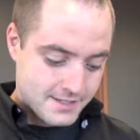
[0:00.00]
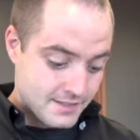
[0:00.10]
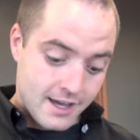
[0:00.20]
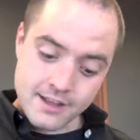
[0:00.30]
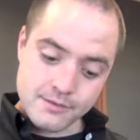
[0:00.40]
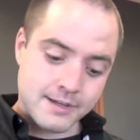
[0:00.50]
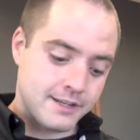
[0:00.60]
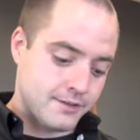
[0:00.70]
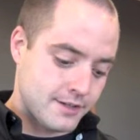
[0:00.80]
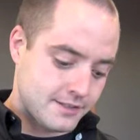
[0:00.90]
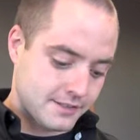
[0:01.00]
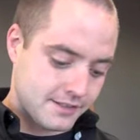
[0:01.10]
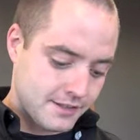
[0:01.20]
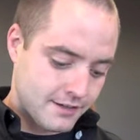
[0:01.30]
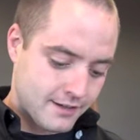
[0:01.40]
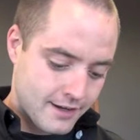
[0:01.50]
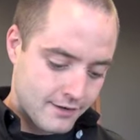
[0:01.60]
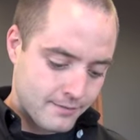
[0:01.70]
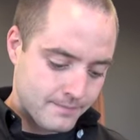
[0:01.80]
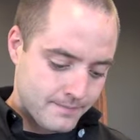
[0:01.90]
It's not on the menu. It is a secret
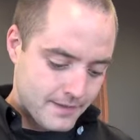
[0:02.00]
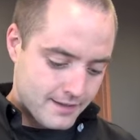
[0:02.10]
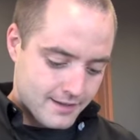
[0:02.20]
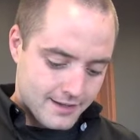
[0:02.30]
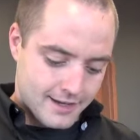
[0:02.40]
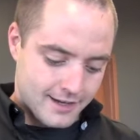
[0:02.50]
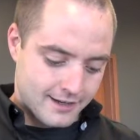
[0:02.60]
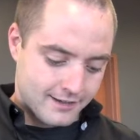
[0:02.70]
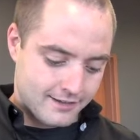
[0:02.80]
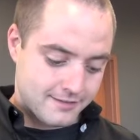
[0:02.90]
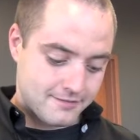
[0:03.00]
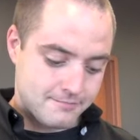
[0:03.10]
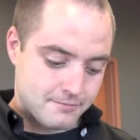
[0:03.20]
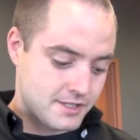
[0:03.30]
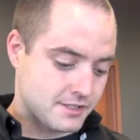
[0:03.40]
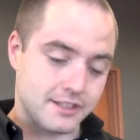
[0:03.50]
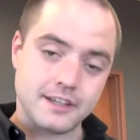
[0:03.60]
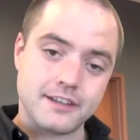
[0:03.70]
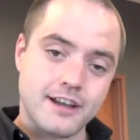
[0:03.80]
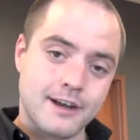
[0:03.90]
item. And we just
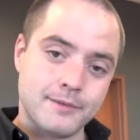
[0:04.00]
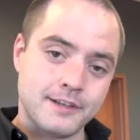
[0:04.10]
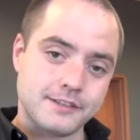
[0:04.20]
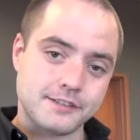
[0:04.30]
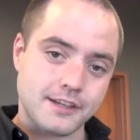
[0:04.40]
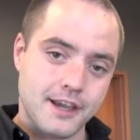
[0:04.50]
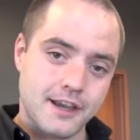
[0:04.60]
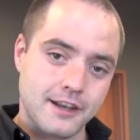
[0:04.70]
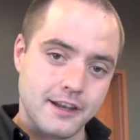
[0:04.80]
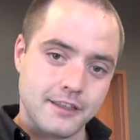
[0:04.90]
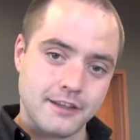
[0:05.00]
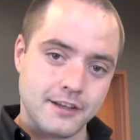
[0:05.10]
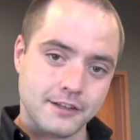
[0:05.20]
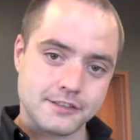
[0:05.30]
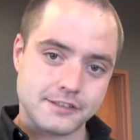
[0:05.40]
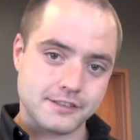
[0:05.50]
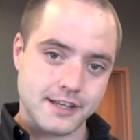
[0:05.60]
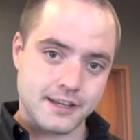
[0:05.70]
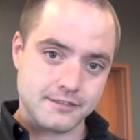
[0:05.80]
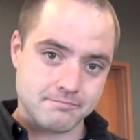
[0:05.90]
like the comments and anything else
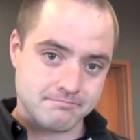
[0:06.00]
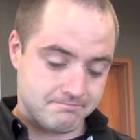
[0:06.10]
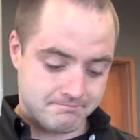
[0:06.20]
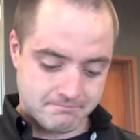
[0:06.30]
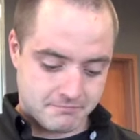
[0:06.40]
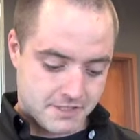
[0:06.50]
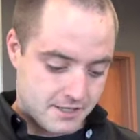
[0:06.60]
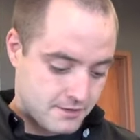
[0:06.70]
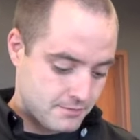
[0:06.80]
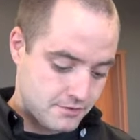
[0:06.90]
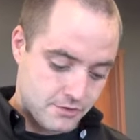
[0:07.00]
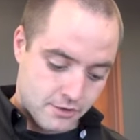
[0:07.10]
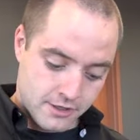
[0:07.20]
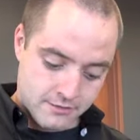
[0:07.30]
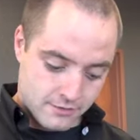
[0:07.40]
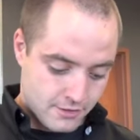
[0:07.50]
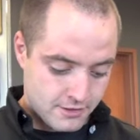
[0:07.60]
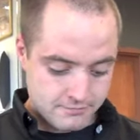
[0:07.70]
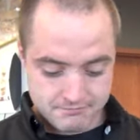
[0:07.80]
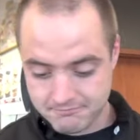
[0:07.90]
that can help the store
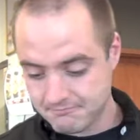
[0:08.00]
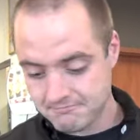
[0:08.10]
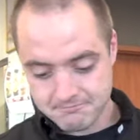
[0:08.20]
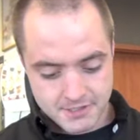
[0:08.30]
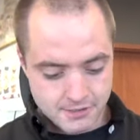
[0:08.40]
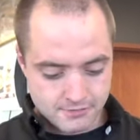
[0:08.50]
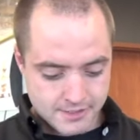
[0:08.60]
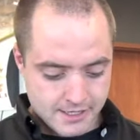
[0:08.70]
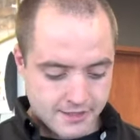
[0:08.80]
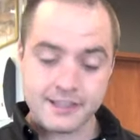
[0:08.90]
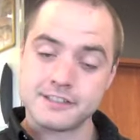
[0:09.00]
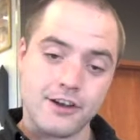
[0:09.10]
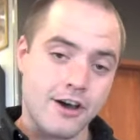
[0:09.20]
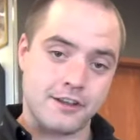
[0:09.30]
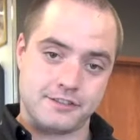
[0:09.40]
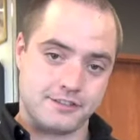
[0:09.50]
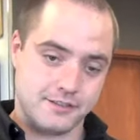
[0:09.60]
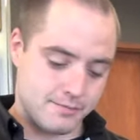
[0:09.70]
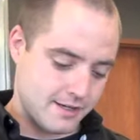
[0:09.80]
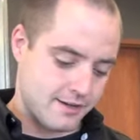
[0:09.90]
or, you know, anything that's
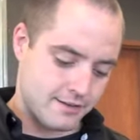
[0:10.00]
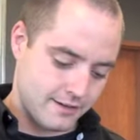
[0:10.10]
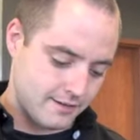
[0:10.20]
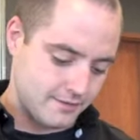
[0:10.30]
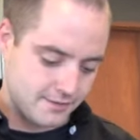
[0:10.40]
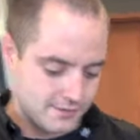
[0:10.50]
honest, to be very honest. Good.